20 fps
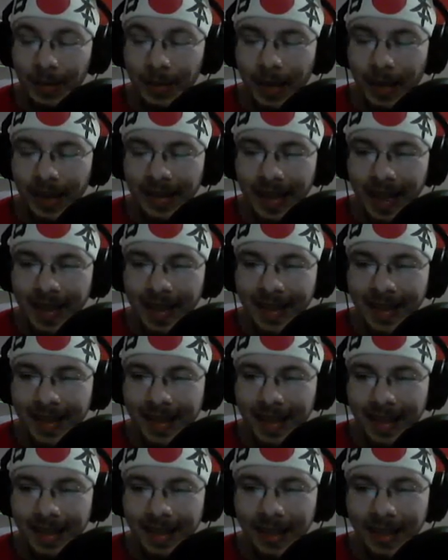are about
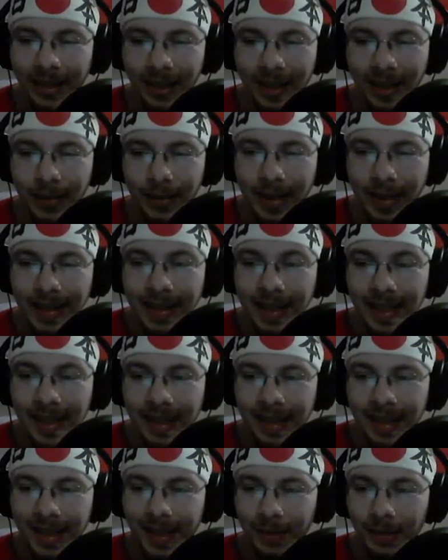as good off as
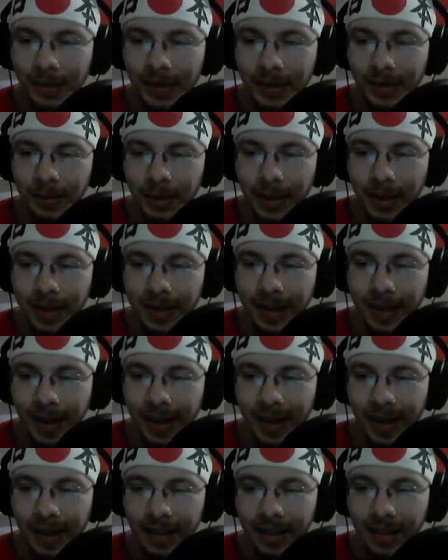he is with
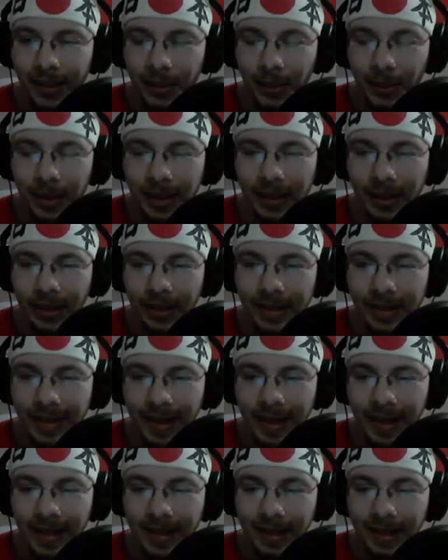like 3
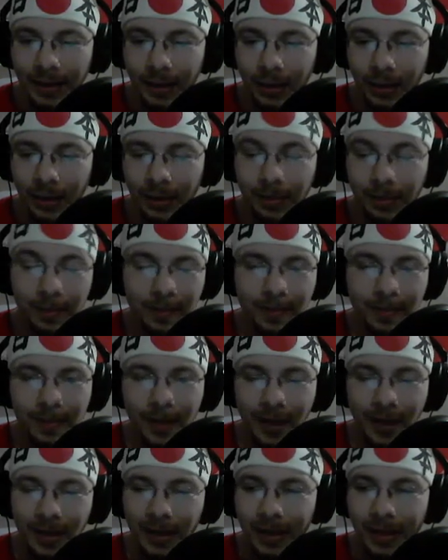cards against our
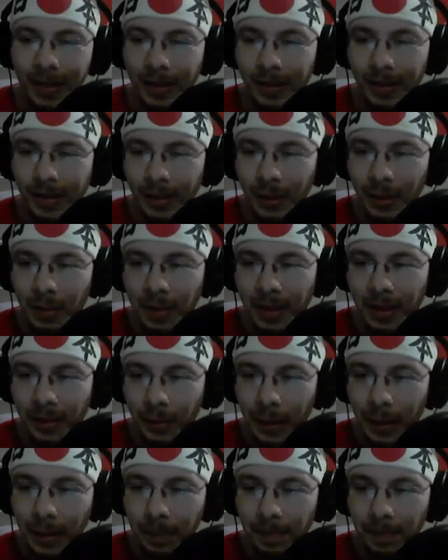odds are gonna soon to
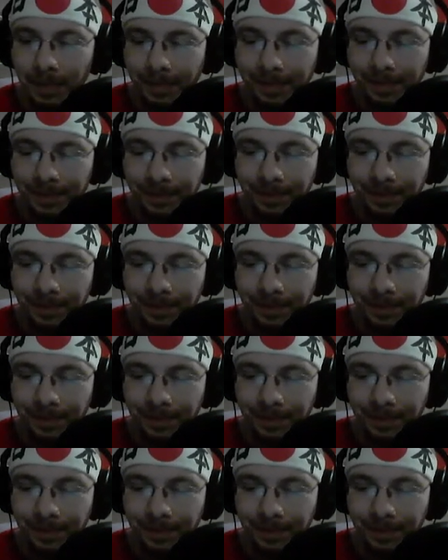be 3.